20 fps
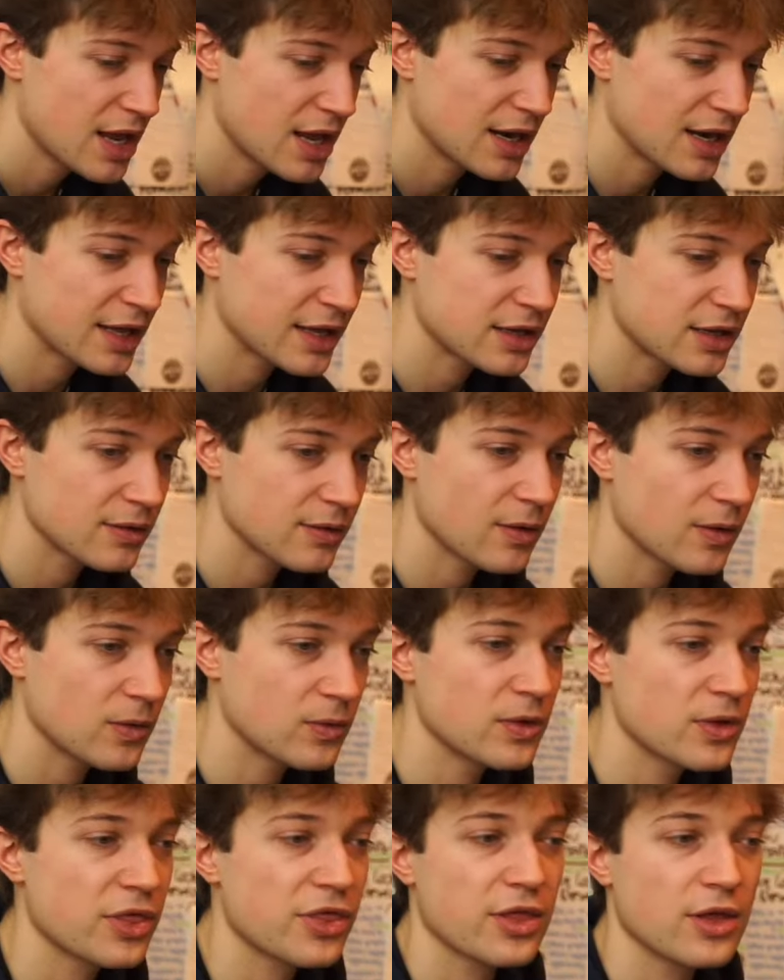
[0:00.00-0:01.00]
Like
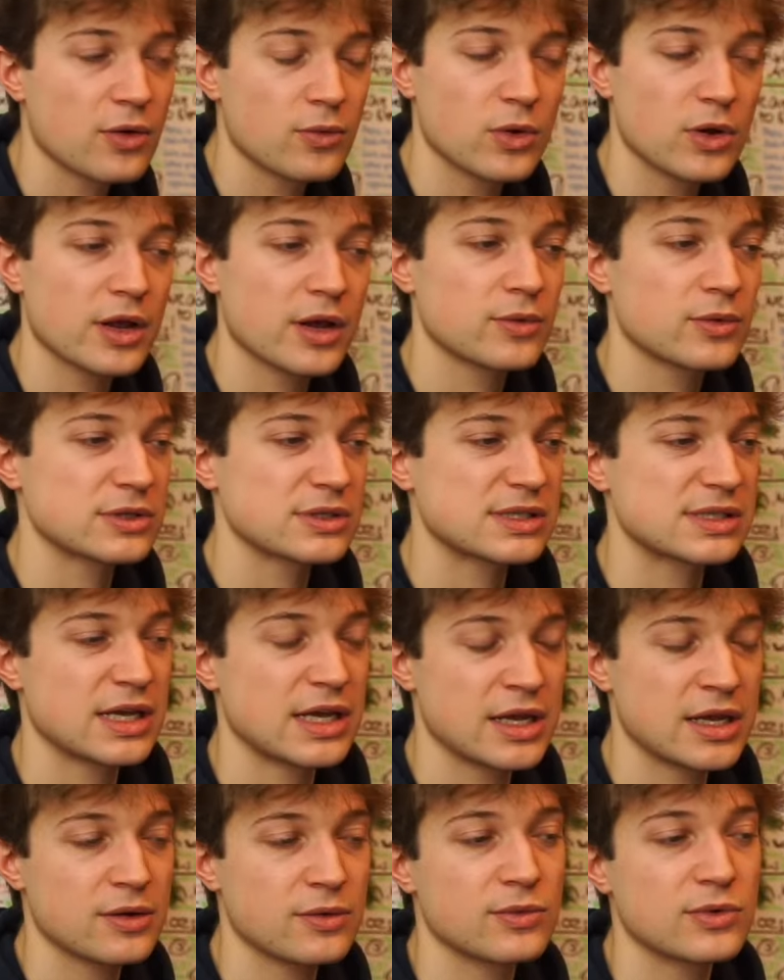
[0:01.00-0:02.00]
with what I was
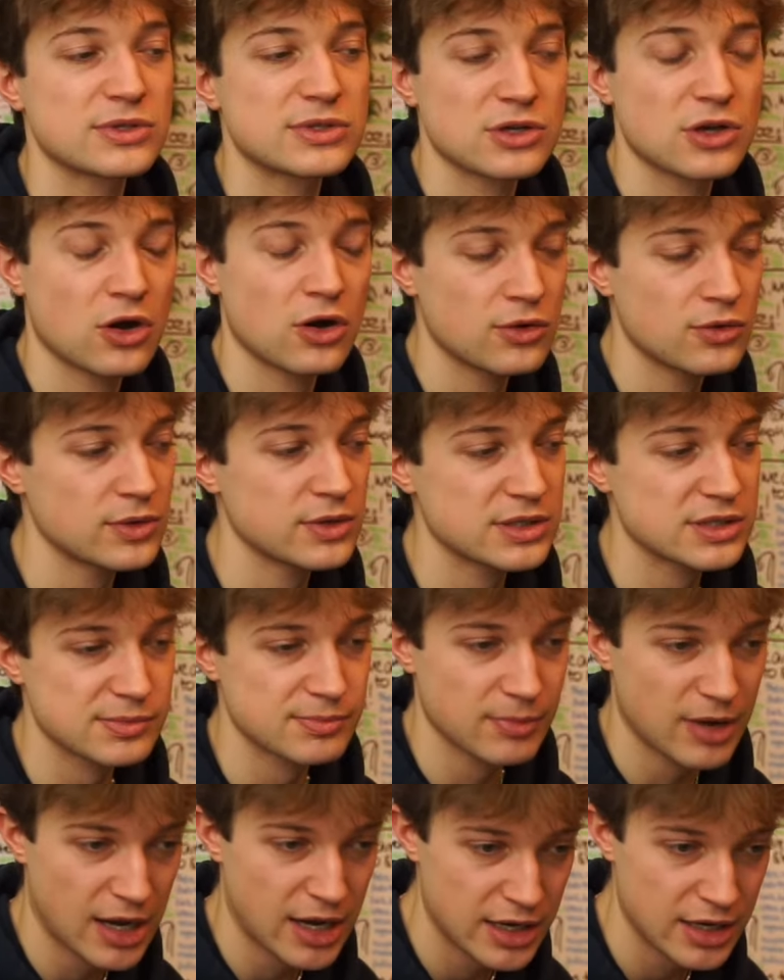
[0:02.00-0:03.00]
saying was always
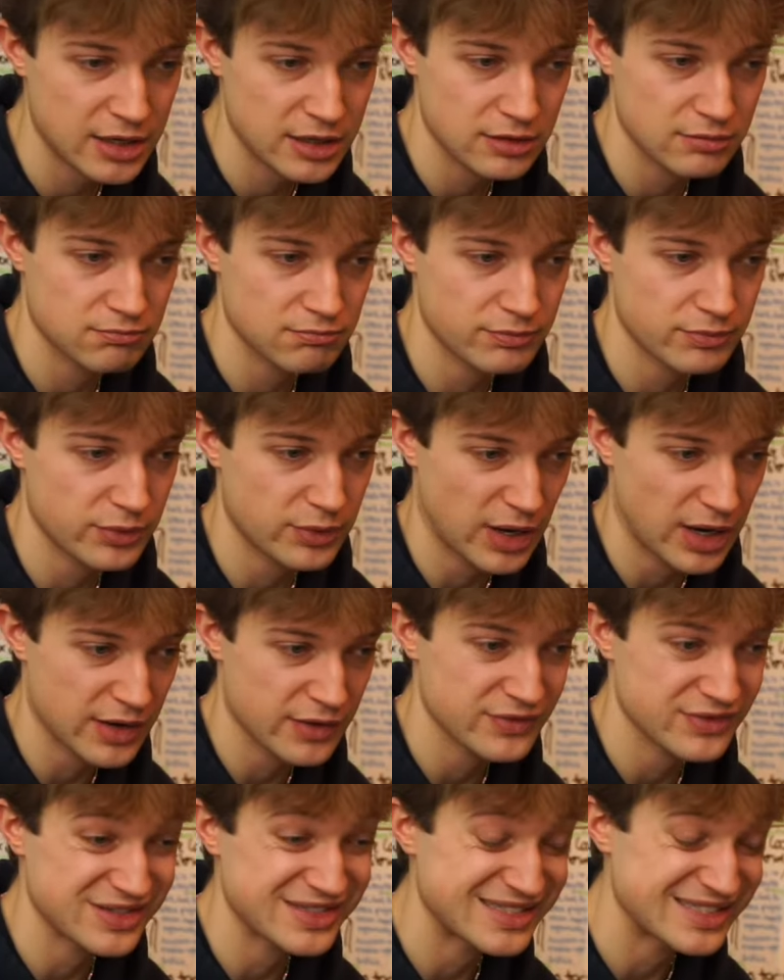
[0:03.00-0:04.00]
my
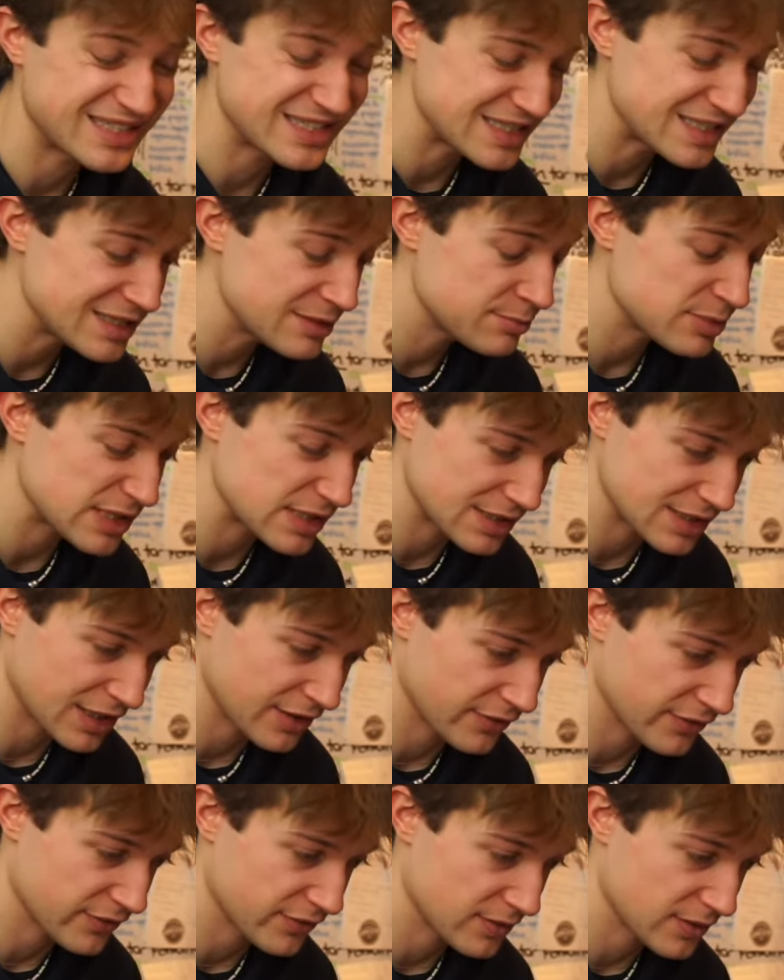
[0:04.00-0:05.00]
private deep
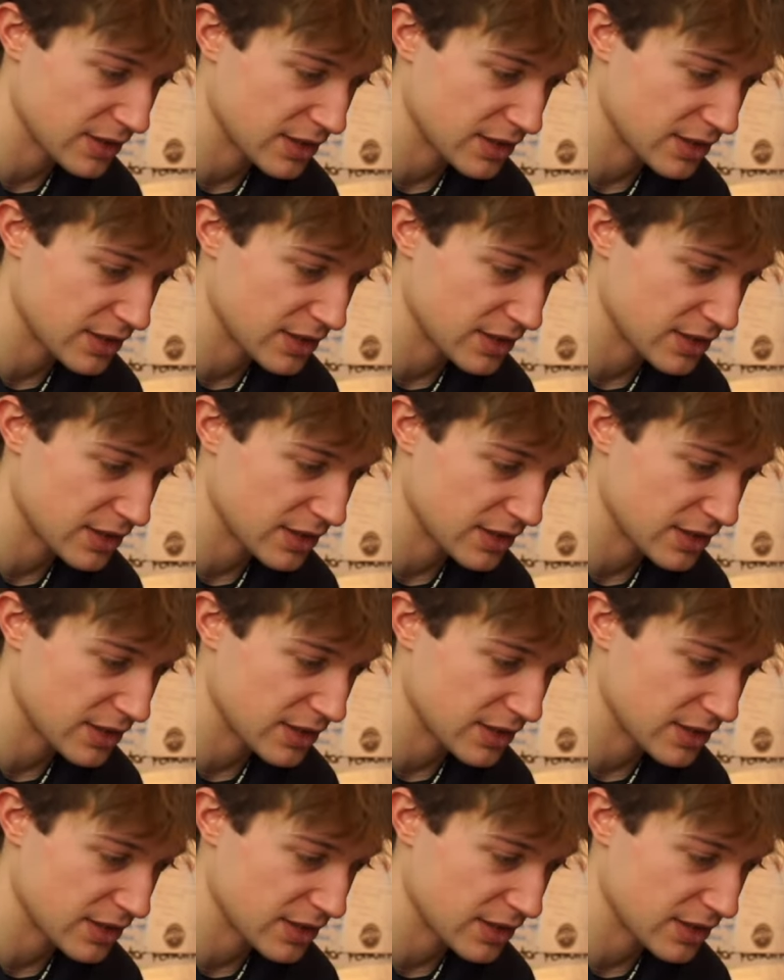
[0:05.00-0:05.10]
stuff